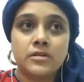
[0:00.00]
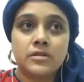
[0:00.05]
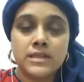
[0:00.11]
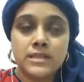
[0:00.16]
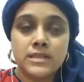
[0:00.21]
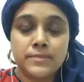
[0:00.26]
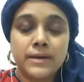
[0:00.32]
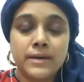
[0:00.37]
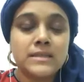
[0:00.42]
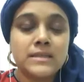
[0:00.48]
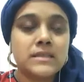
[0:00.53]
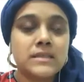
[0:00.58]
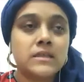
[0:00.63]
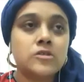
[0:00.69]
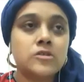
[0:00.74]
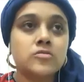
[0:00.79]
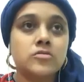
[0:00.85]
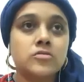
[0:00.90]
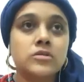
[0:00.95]
as a mindset
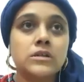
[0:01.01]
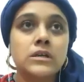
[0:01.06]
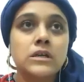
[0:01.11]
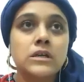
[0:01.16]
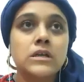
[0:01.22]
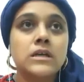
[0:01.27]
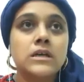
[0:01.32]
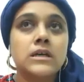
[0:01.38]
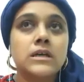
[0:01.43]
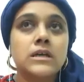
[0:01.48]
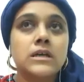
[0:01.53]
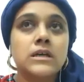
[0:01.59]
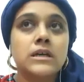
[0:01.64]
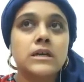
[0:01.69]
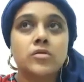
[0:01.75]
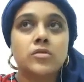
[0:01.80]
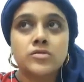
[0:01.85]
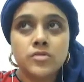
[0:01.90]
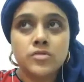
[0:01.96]
tool is
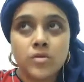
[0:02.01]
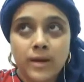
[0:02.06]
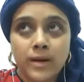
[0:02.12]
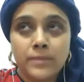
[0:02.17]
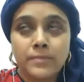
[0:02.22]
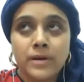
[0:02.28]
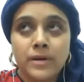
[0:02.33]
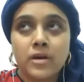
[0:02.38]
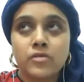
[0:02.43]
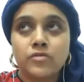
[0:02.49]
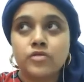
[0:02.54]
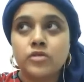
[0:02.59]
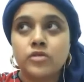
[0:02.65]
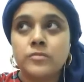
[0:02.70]
also quite powerful,